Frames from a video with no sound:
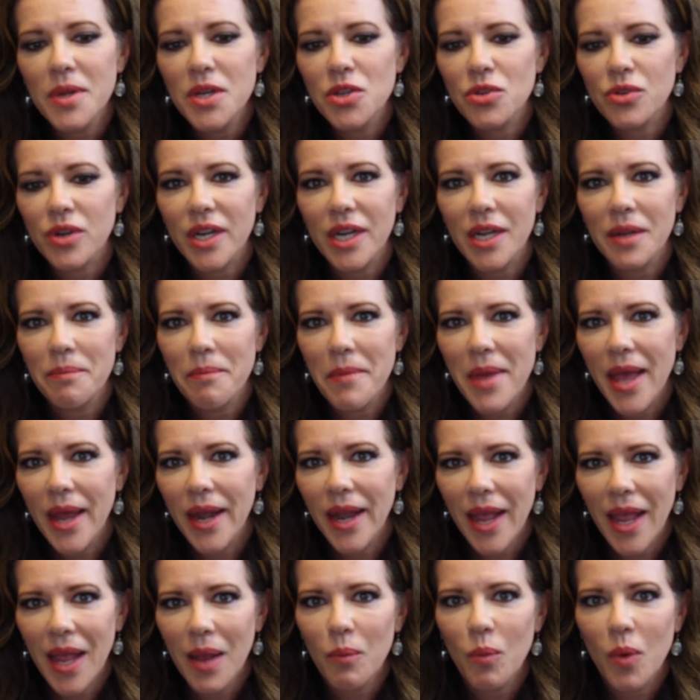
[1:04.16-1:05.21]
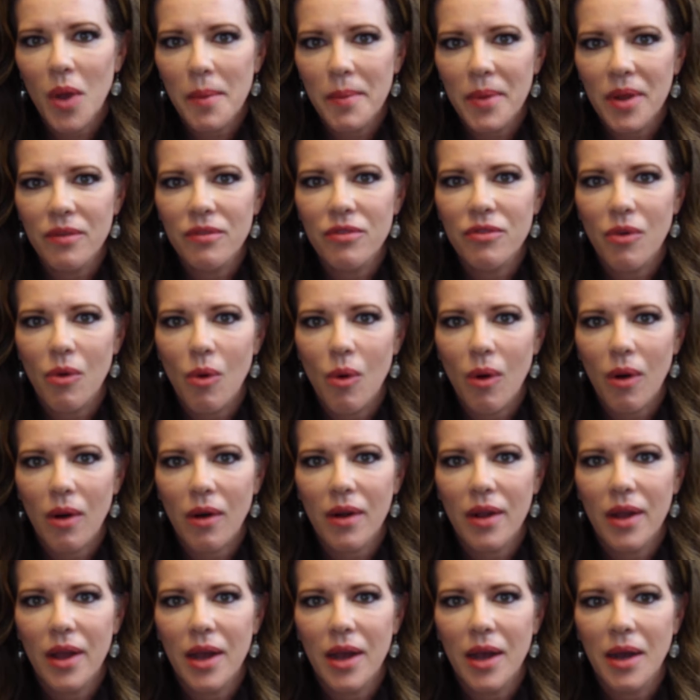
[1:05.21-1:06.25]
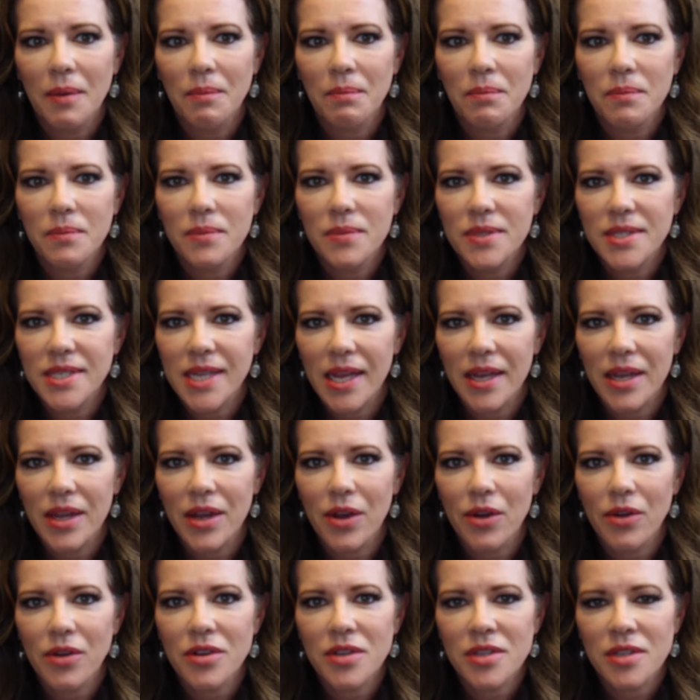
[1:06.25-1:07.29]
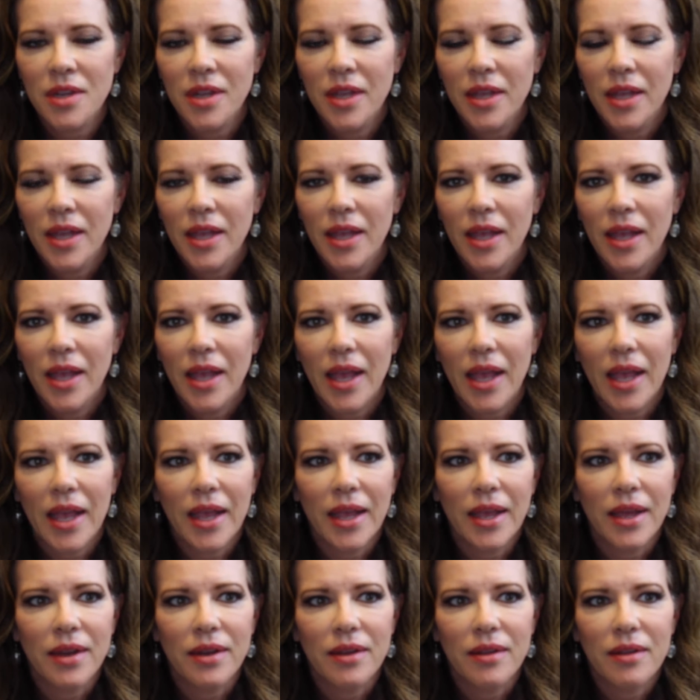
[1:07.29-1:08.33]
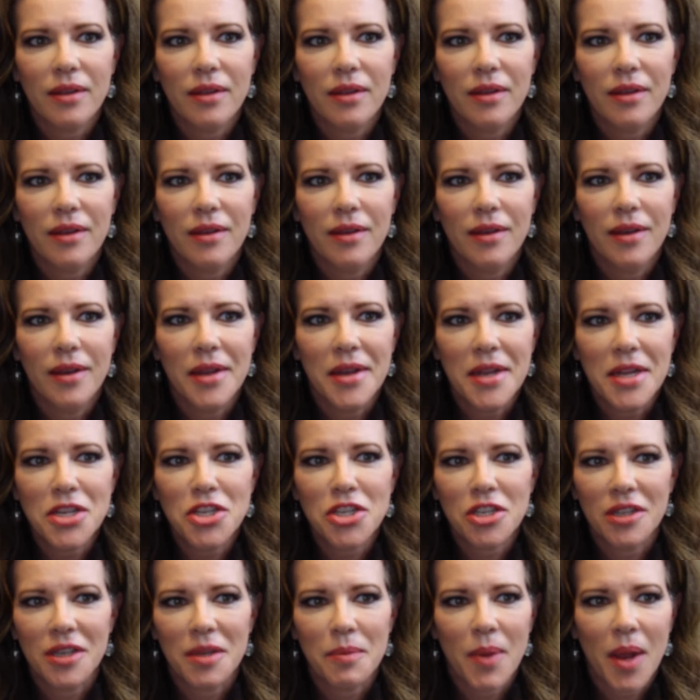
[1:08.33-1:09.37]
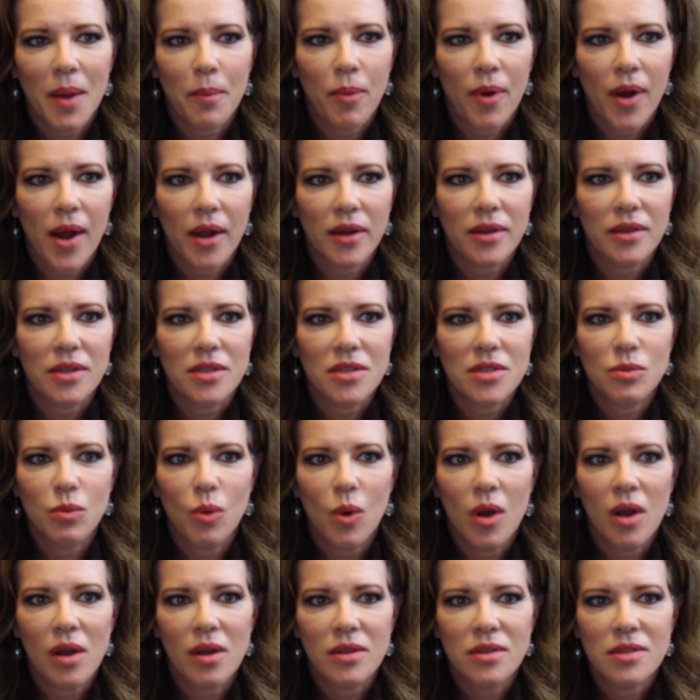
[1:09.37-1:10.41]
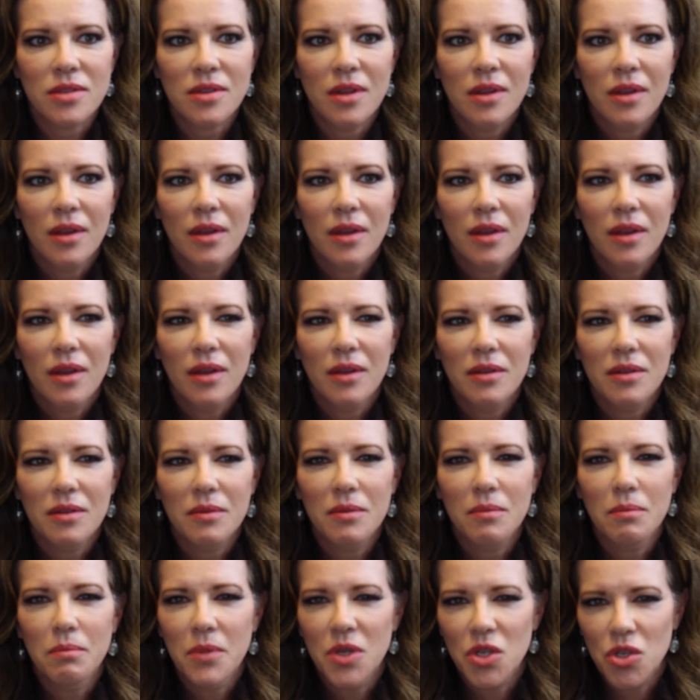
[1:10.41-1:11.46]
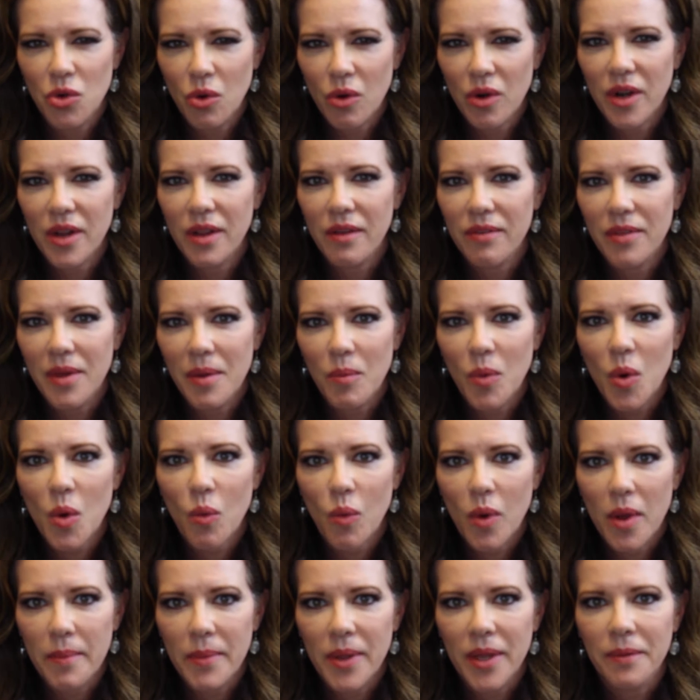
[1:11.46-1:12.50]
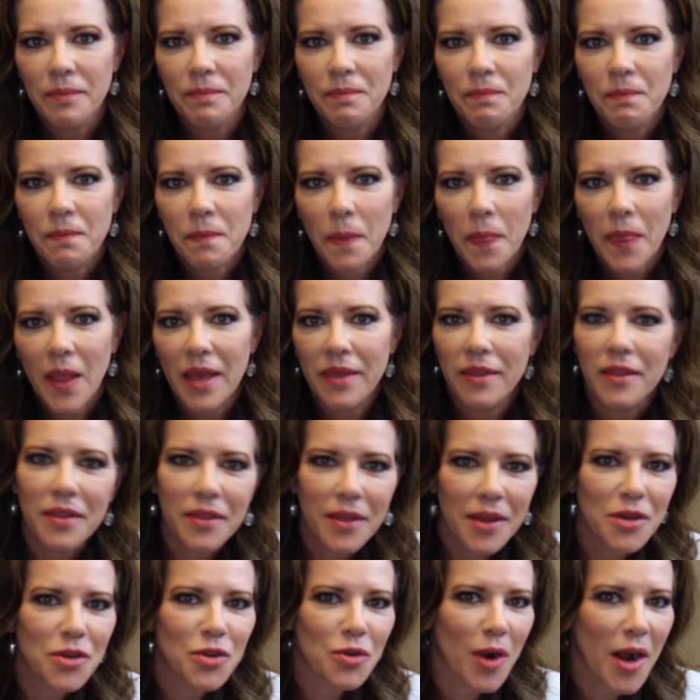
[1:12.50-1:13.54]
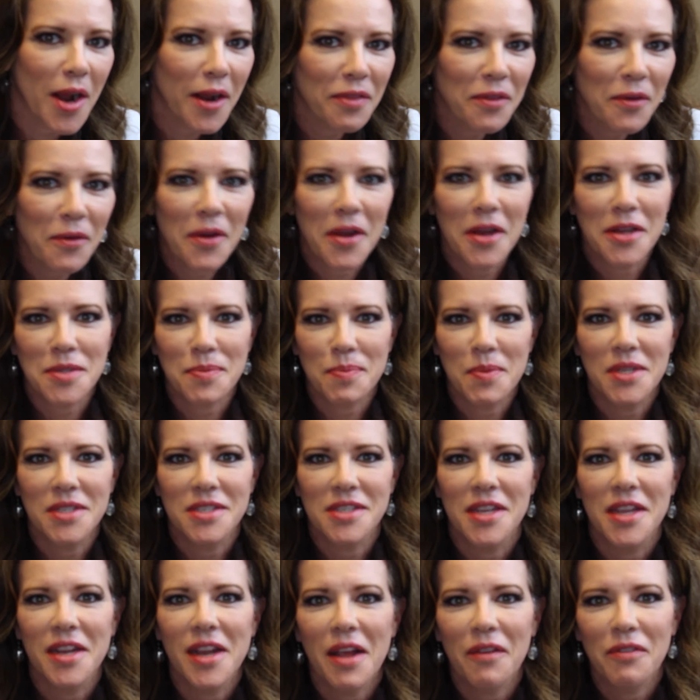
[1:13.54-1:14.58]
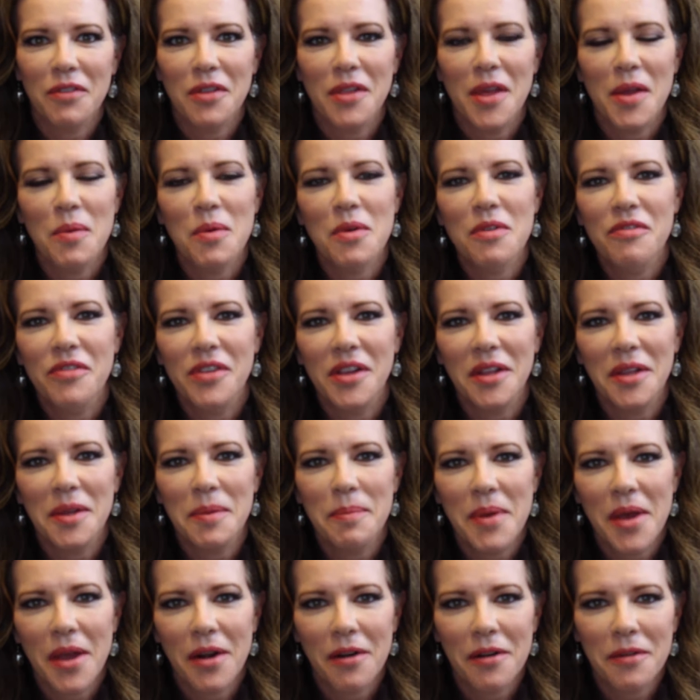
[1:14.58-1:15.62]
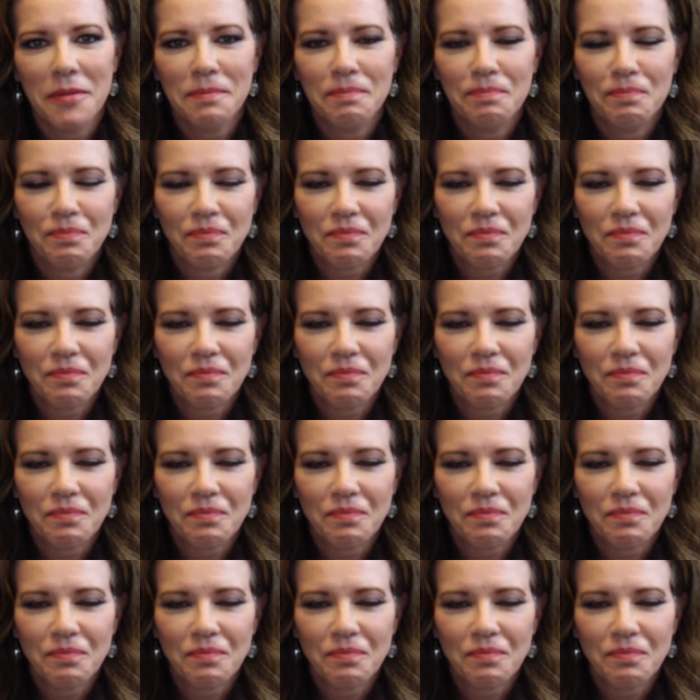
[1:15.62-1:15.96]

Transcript: been treating men and women for 10 years, and initially my practice was majority of them were women, and then they dragged their husbands in after they were feeling better.